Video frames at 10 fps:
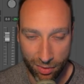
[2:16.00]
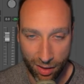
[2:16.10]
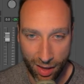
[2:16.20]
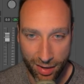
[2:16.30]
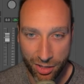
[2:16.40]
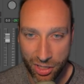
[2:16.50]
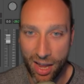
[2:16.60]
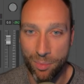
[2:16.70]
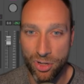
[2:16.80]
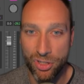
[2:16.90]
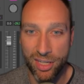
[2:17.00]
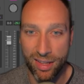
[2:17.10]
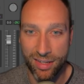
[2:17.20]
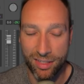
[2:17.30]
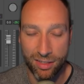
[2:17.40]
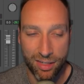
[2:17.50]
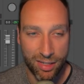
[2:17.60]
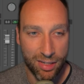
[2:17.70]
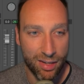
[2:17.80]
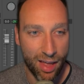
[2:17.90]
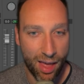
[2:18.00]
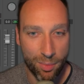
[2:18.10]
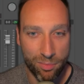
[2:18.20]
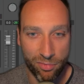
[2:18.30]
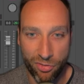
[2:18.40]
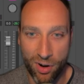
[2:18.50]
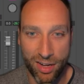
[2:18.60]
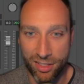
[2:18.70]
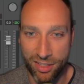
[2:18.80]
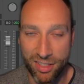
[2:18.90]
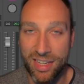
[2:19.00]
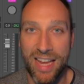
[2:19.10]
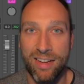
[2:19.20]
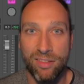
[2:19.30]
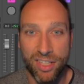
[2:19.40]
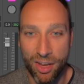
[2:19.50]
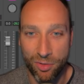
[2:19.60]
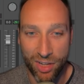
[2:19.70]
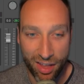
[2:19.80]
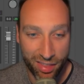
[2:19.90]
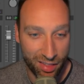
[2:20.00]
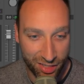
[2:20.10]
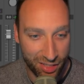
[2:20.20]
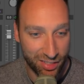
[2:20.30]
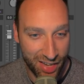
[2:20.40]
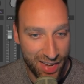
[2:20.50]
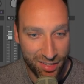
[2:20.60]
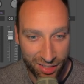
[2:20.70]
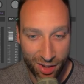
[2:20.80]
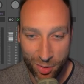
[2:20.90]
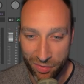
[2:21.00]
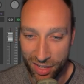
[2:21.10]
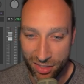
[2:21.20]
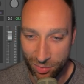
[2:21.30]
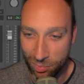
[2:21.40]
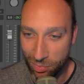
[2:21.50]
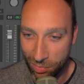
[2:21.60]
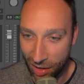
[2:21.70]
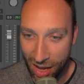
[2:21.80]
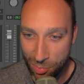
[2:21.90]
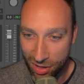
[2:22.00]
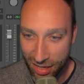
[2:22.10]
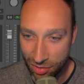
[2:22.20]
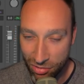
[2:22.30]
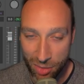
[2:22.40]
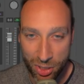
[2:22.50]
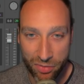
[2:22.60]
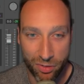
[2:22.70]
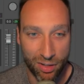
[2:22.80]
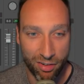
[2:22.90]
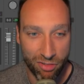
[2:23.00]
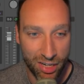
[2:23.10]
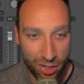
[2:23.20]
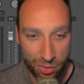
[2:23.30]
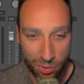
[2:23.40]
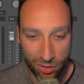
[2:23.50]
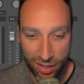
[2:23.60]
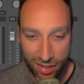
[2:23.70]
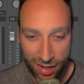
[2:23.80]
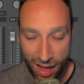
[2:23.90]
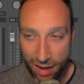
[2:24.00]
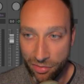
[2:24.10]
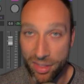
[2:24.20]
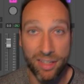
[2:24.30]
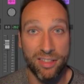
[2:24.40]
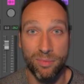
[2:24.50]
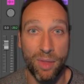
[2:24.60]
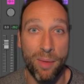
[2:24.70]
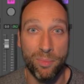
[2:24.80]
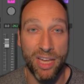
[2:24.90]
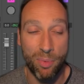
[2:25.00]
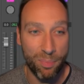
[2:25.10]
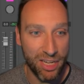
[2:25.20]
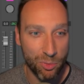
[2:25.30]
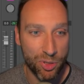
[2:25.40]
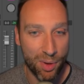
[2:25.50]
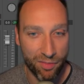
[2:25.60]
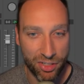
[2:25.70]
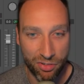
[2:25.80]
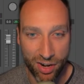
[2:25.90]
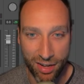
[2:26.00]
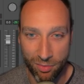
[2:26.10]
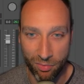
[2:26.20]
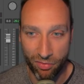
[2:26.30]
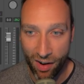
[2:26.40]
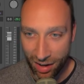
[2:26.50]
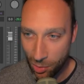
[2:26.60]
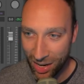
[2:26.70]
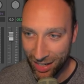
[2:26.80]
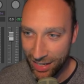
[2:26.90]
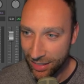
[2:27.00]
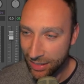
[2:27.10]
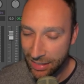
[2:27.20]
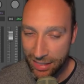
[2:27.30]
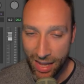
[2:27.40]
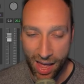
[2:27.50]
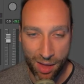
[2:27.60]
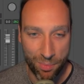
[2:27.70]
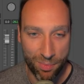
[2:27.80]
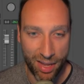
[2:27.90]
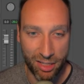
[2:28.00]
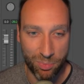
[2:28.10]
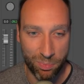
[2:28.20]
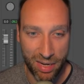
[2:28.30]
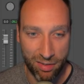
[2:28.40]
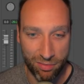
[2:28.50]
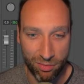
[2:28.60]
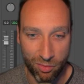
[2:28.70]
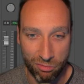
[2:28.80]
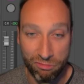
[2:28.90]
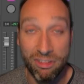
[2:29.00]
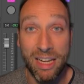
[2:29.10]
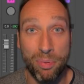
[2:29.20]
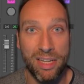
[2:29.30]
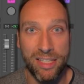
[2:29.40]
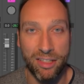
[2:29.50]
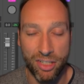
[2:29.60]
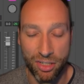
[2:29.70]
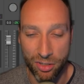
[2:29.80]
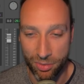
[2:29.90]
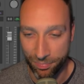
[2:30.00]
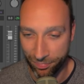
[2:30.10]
actually, I'm using this for its sustain sound. I think the sustain sound of this library is really beautiful and really usable. And for this type of piece, which I'm having to write very quickly, it's been really pleasing to use.